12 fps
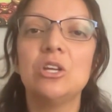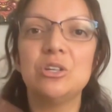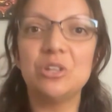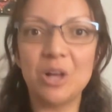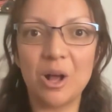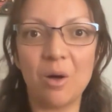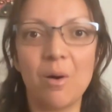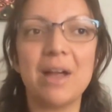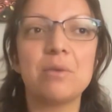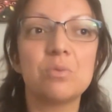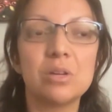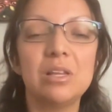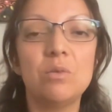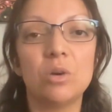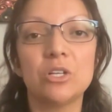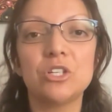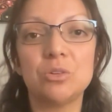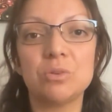No, I really
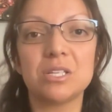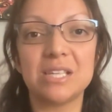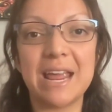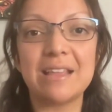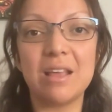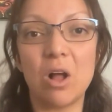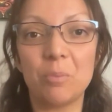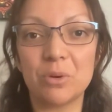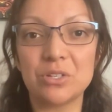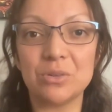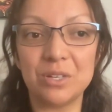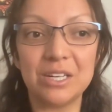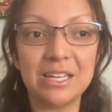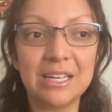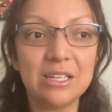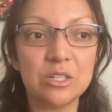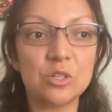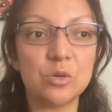want you to take the
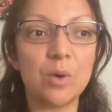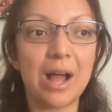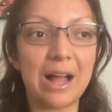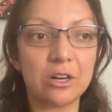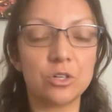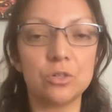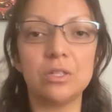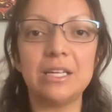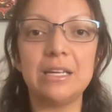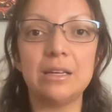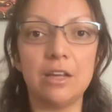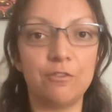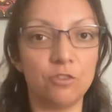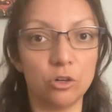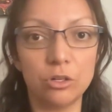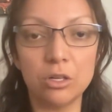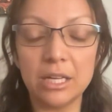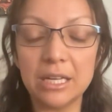opportunity to actually, if you're
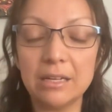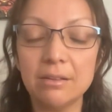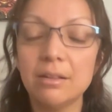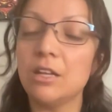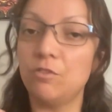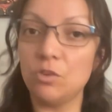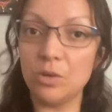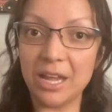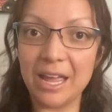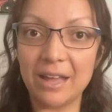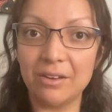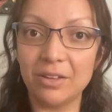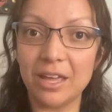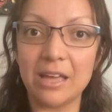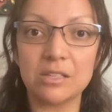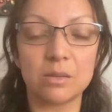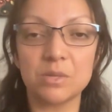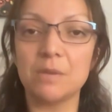cooking, if you can,
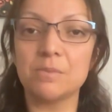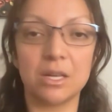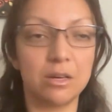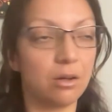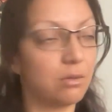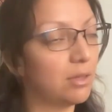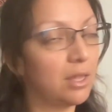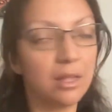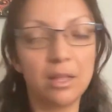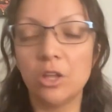okay, sometimes I know